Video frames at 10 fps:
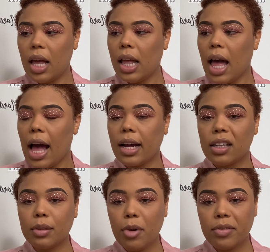I got
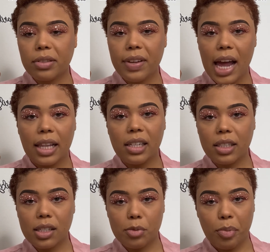them off of
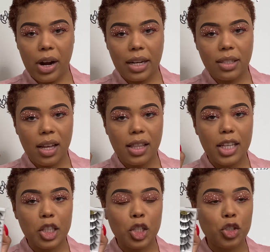AliExpress. I think
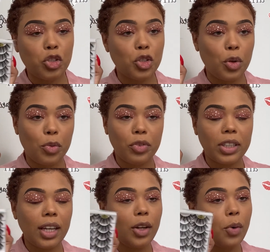they're so
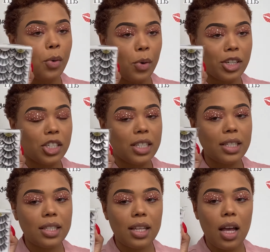freaking gorgeous.